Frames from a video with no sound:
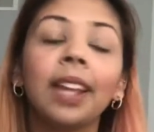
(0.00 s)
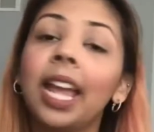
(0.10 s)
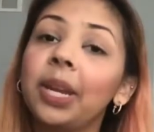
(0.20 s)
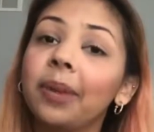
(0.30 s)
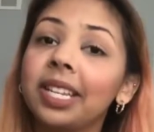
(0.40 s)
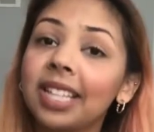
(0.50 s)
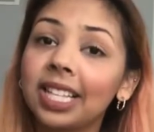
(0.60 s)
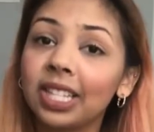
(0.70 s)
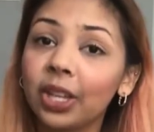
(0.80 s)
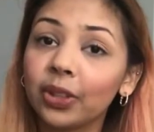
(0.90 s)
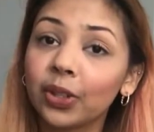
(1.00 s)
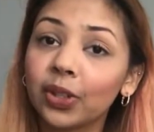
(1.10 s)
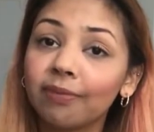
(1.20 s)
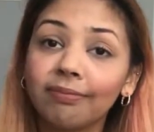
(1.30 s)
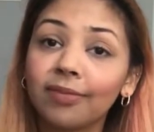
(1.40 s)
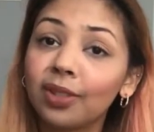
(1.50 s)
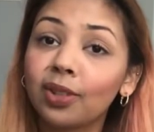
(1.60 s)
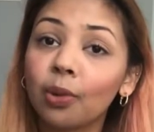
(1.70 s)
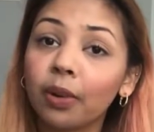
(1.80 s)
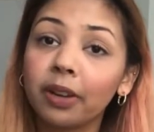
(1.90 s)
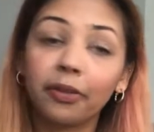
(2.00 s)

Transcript: Anyways, that's another story